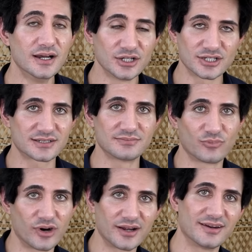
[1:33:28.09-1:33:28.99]
Just
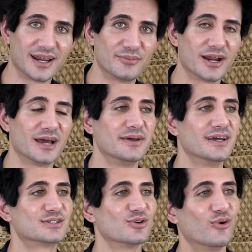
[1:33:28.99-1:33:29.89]
write in Abraham
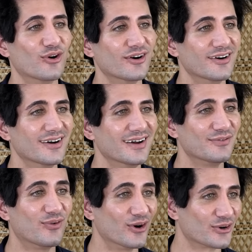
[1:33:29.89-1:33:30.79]
Hicks or
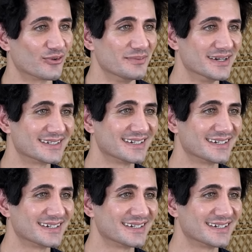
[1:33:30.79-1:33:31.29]
Four Agreements.